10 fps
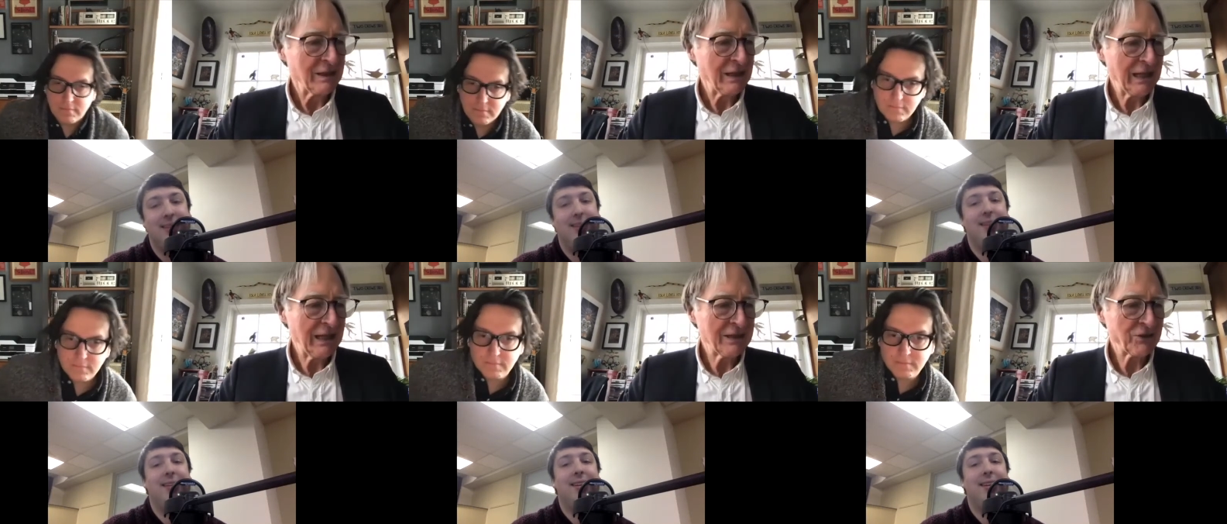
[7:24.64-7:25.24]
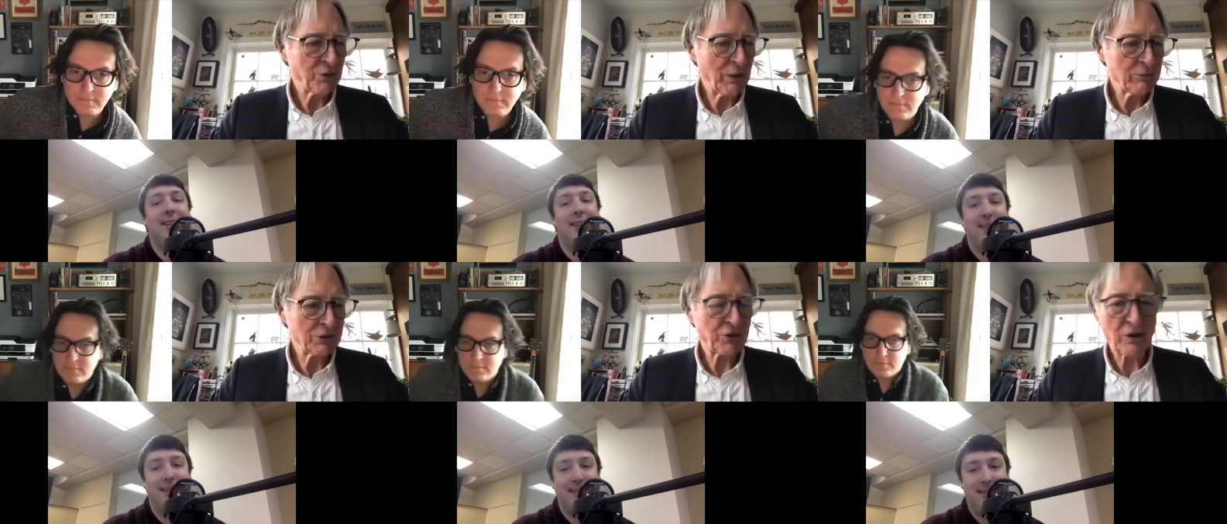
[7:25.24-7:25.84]
Speaker 1: and so i would
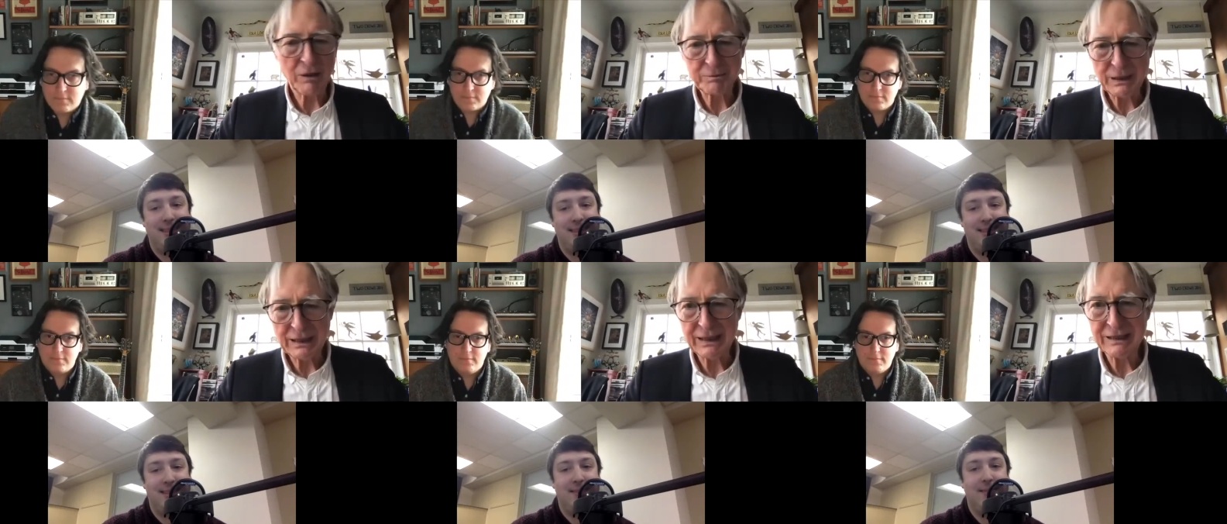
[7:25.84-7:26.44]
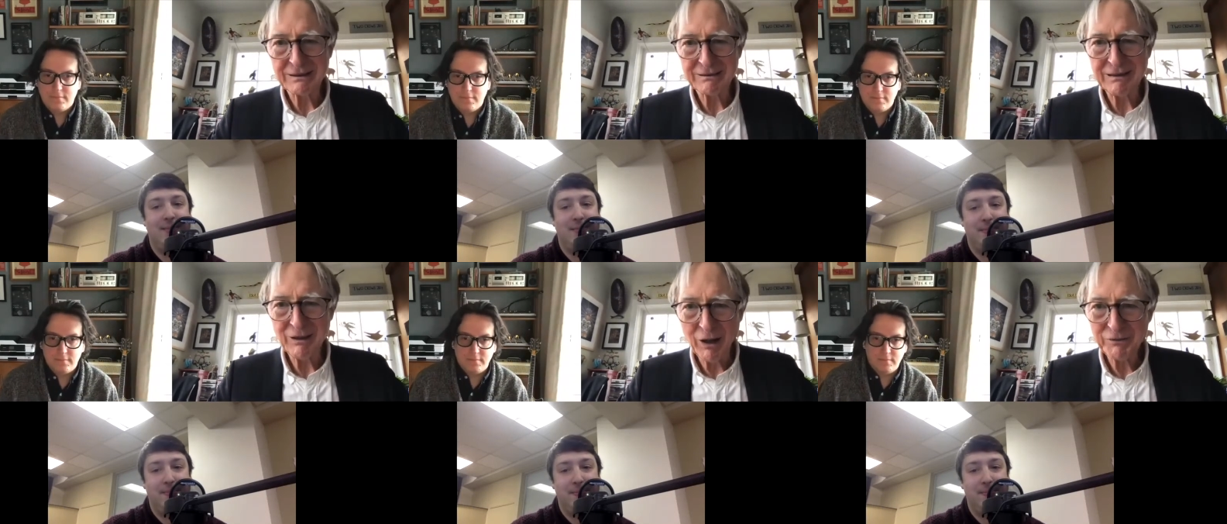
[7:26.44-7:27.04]
stop by the
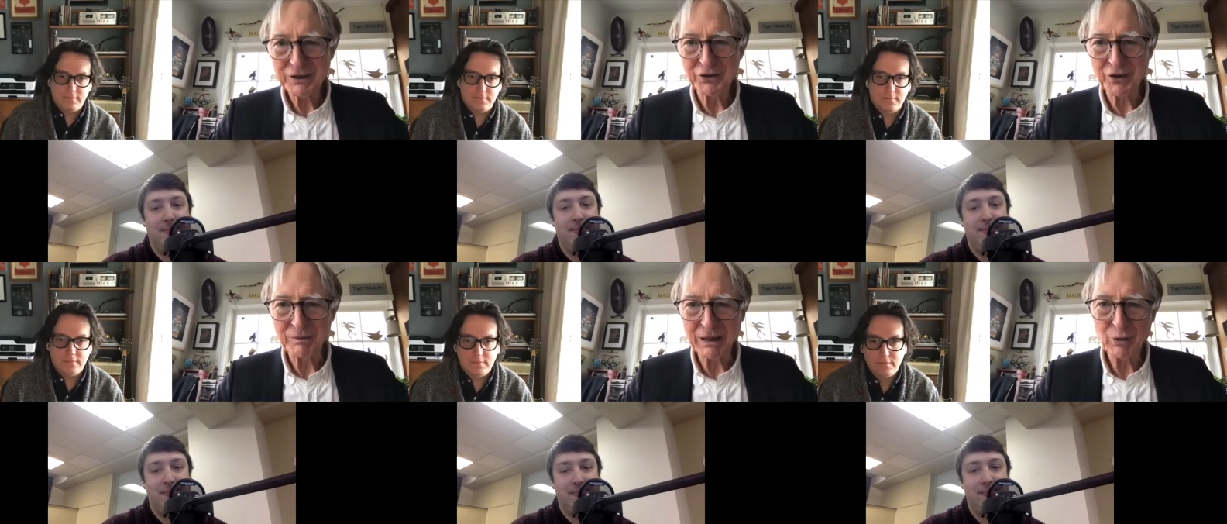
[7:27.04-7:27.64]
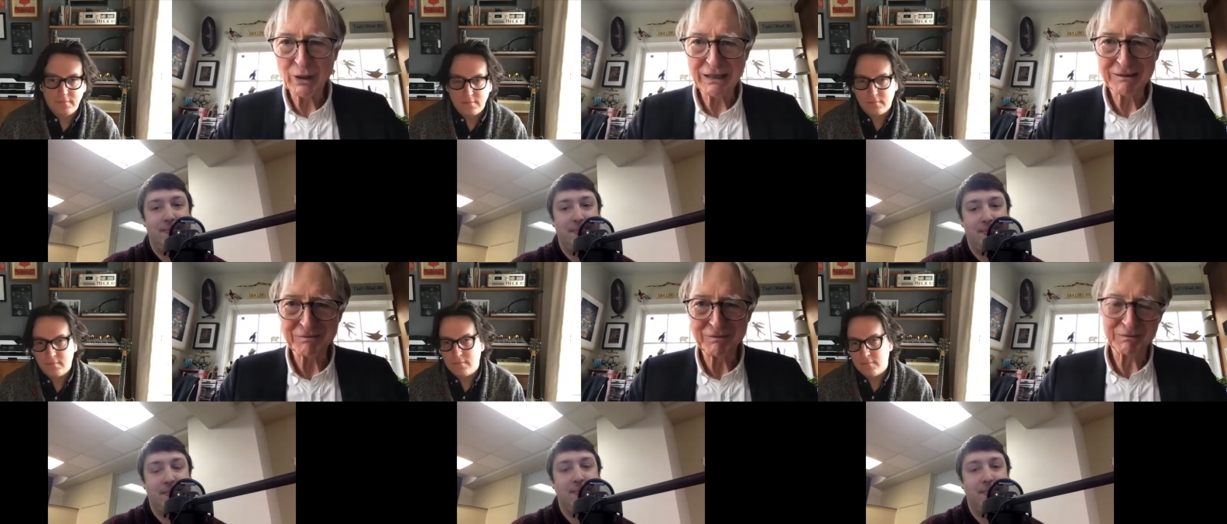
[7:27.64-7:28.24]
office on my way
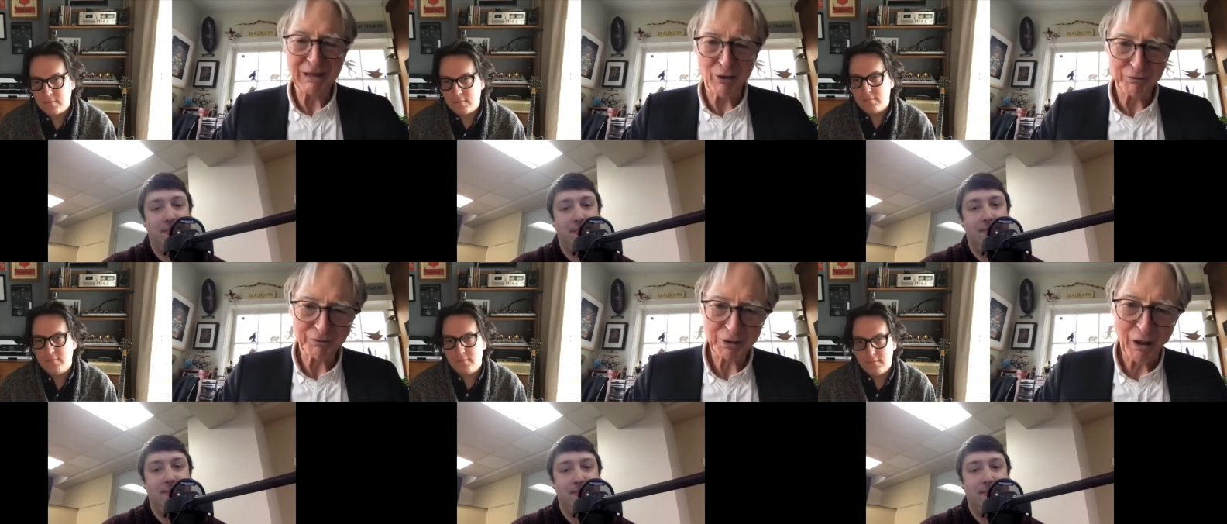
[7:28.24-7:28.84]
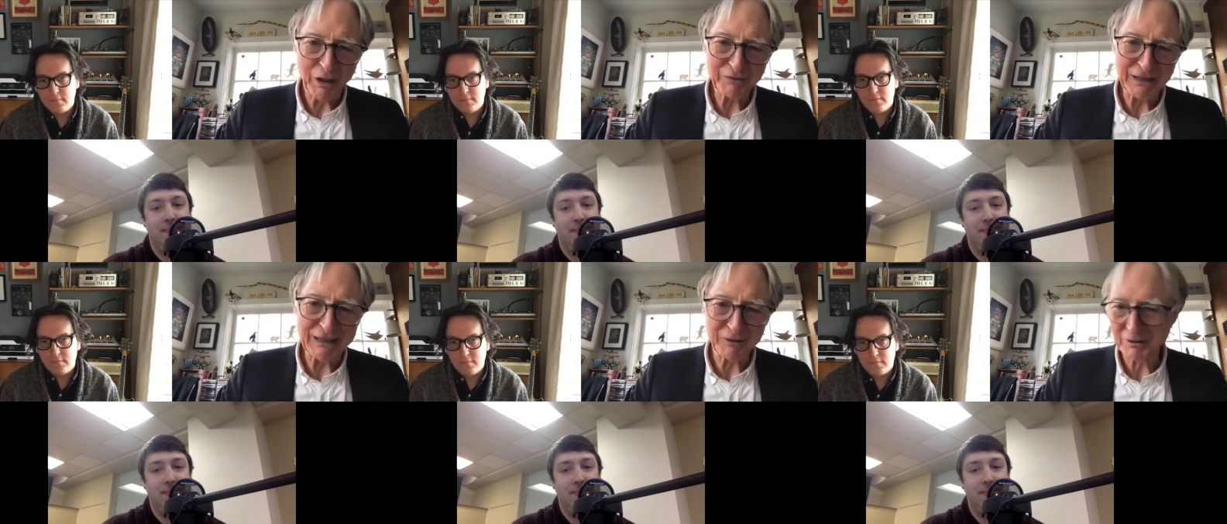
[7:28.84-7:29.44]
out for coffee
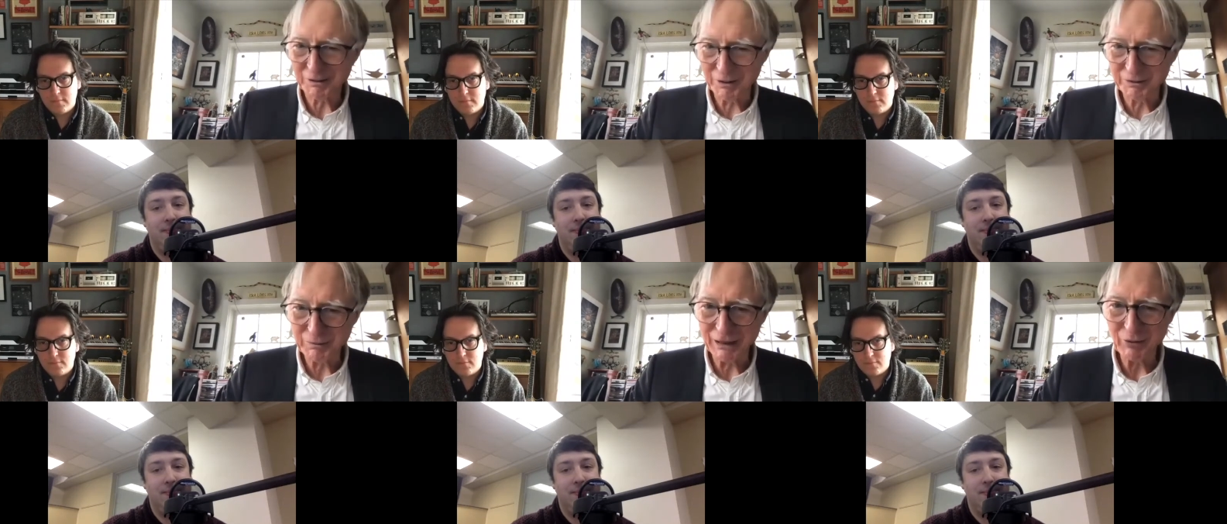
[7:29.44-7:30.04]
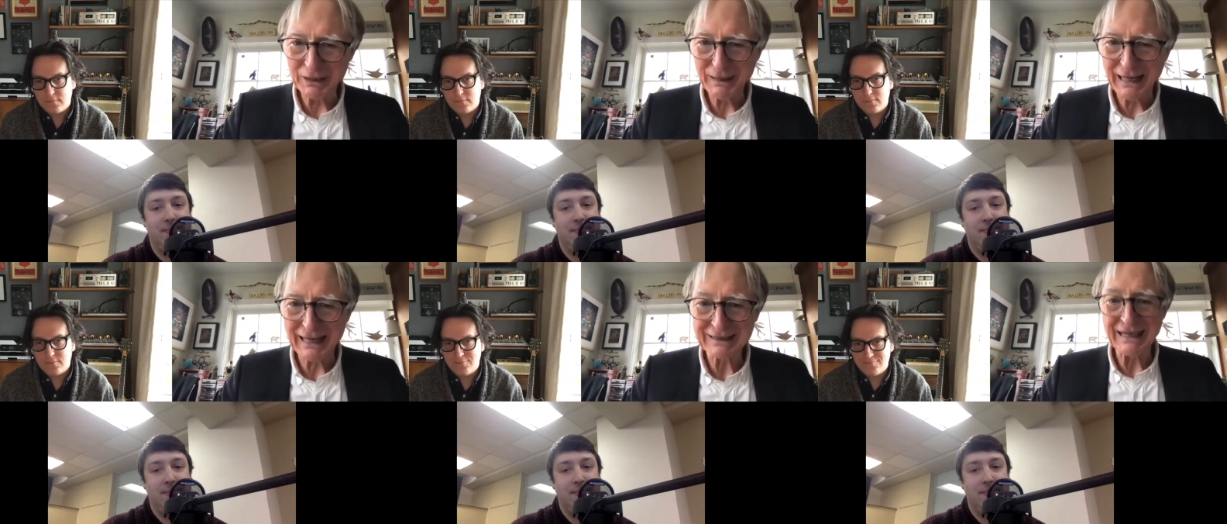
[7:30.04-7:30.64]
or on my way
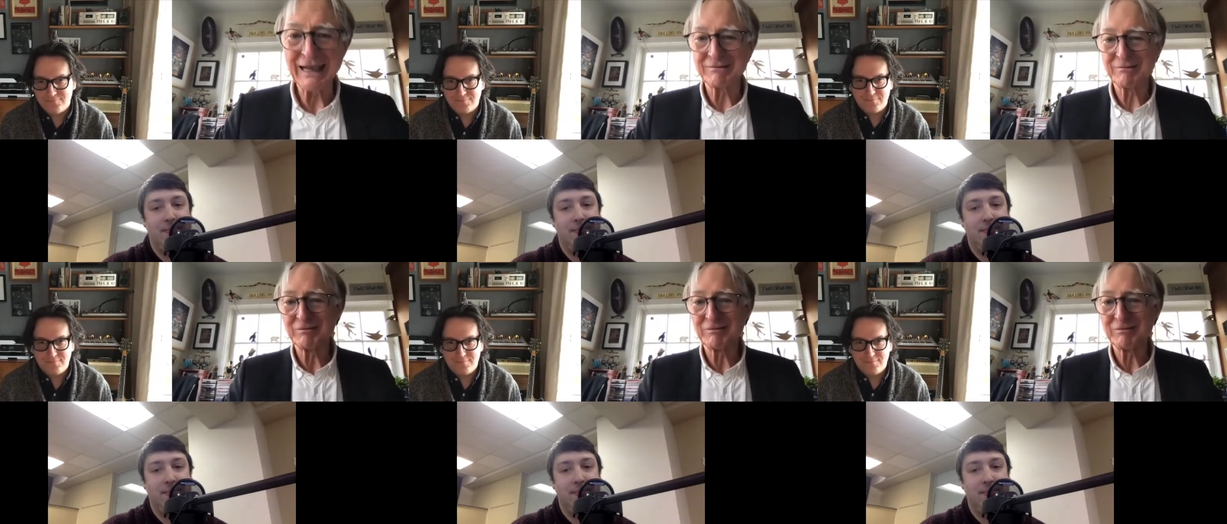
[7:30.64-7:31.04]
back and